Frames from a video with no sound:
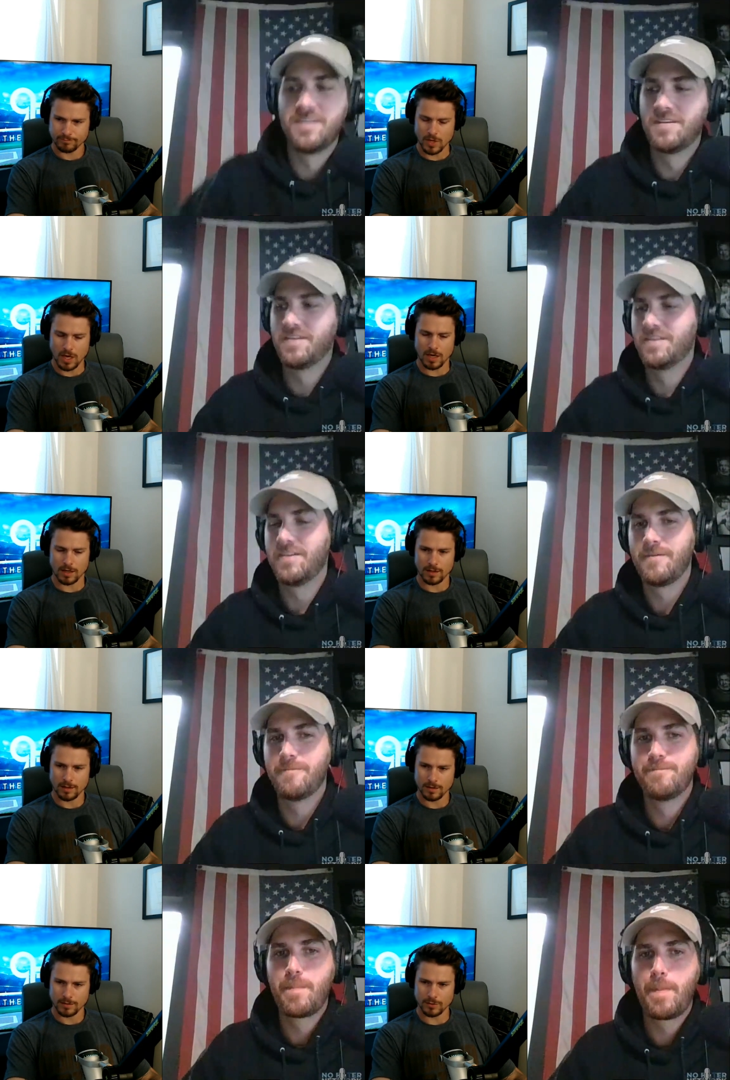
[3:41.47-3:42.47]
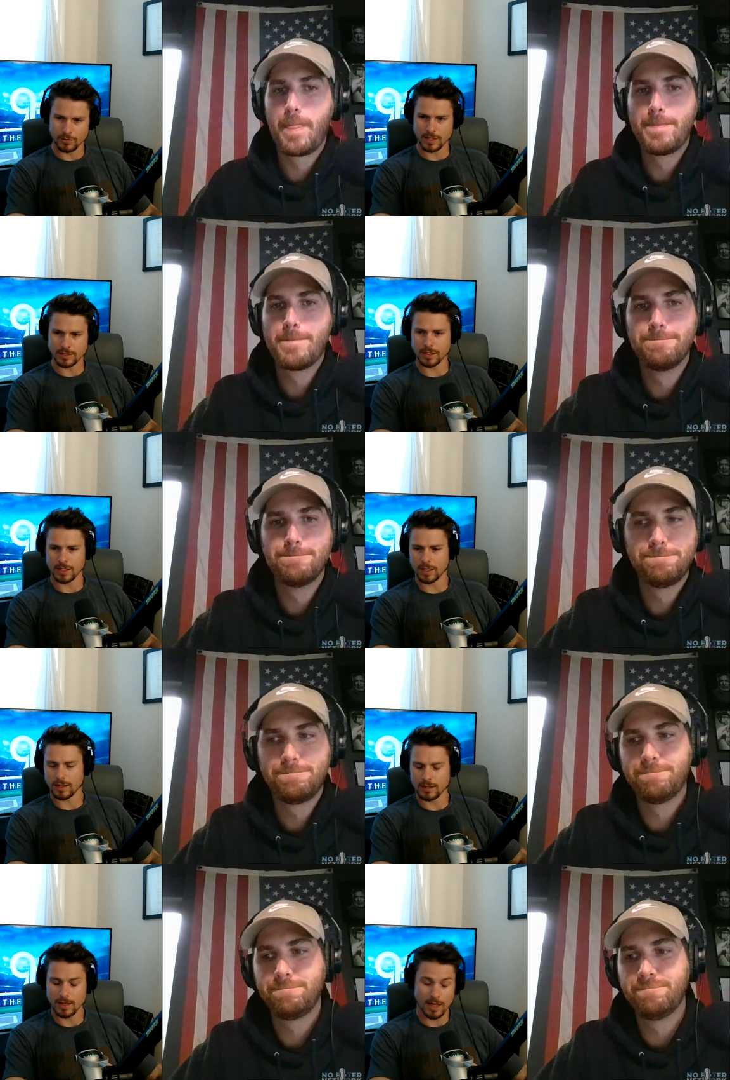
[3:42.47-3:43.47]
Speaker 1: Yeah, dude, that's uh,
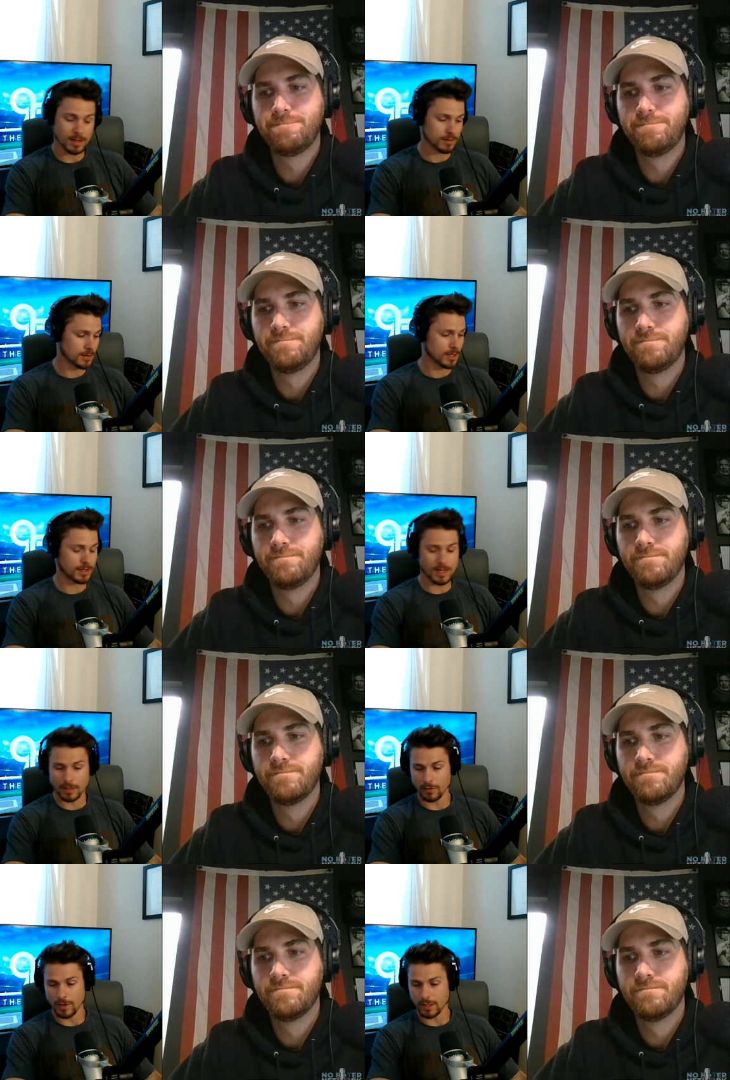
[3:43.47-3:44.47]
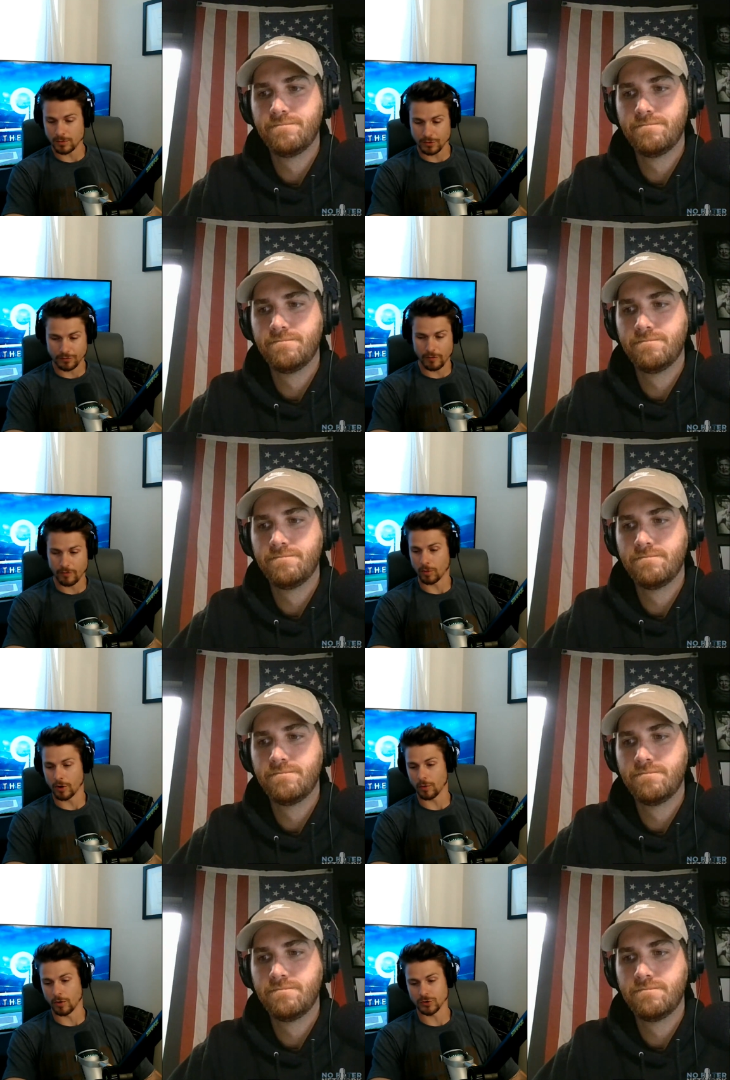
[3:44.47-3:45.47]
uh I did not know that he was your favorite player, bro.